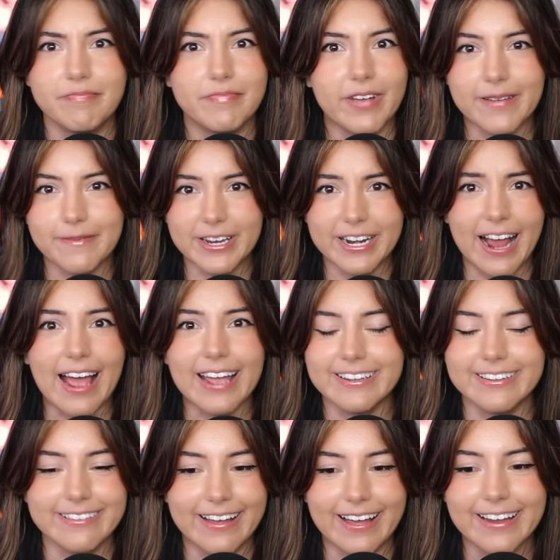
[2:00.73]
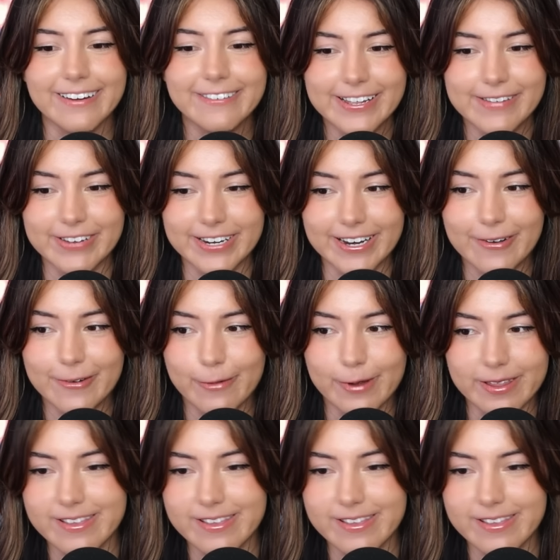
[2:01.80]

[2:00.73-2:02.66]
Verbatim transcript: I mean, I I don't even know what's